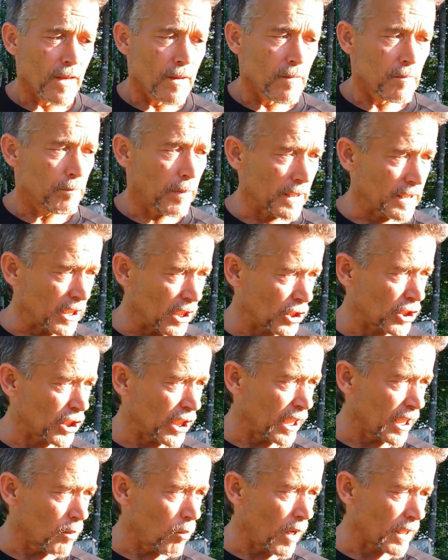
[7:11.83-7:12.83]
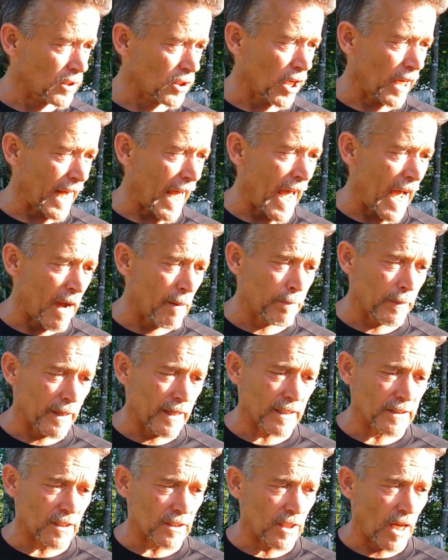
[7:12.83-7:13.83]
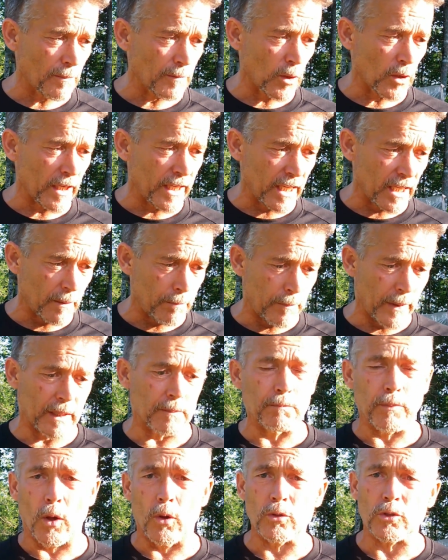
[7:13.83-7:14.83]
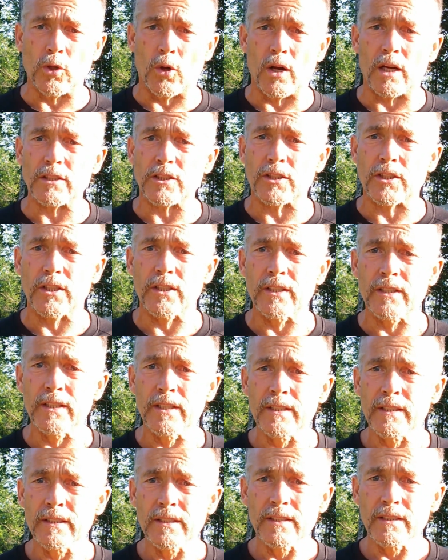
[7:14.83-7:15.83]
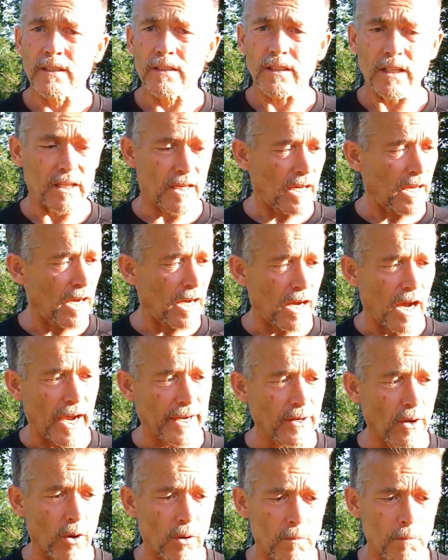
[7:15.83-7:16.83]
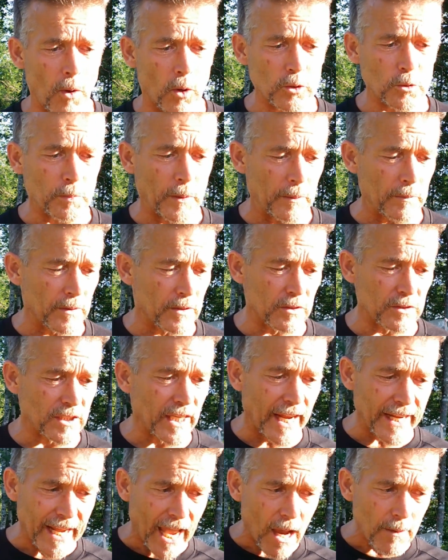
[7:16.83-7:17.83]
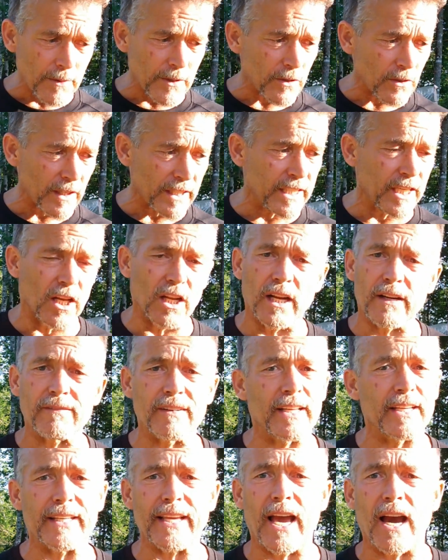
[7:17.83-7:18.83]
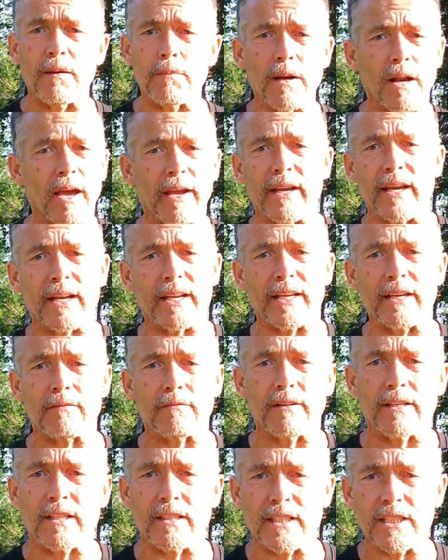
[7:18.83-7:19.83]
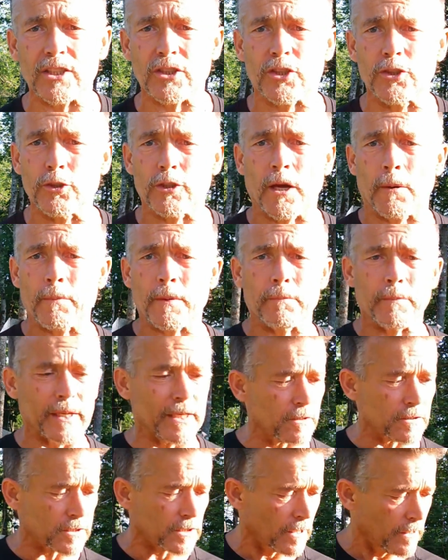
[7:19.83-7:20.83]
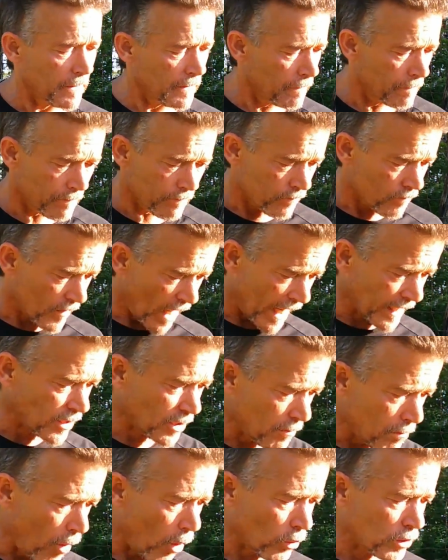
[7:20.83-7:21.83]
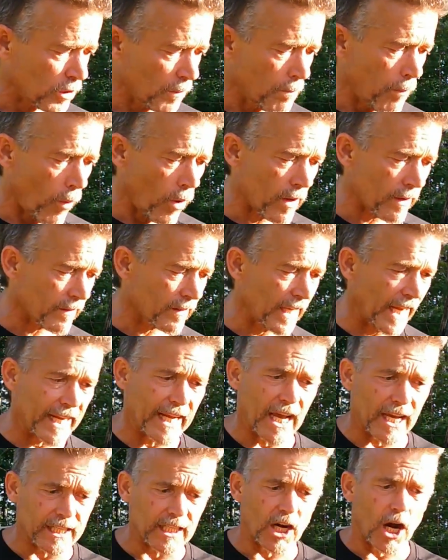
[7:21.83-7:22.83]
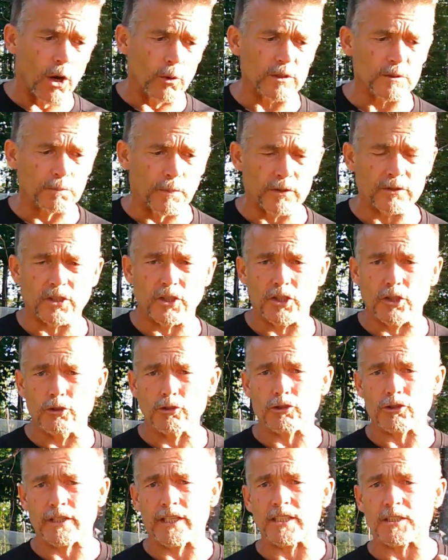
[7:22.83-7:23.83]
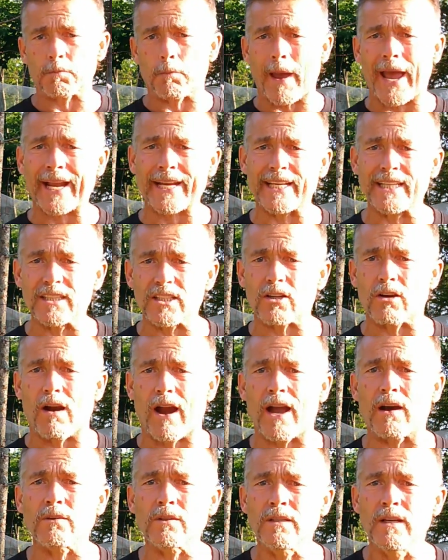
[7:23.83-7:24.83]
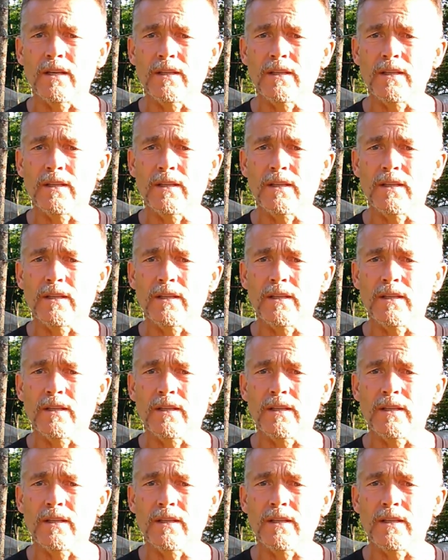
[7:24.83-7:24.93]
But this year, what's going to happen is I'm going to get a big blowtorch. I know most people are going to say, yeah, but you're going to kill everything. Yeah, but I got to get rid of these cucumber beetles. That's the most important thing. I can always put the nutrients back in the ground.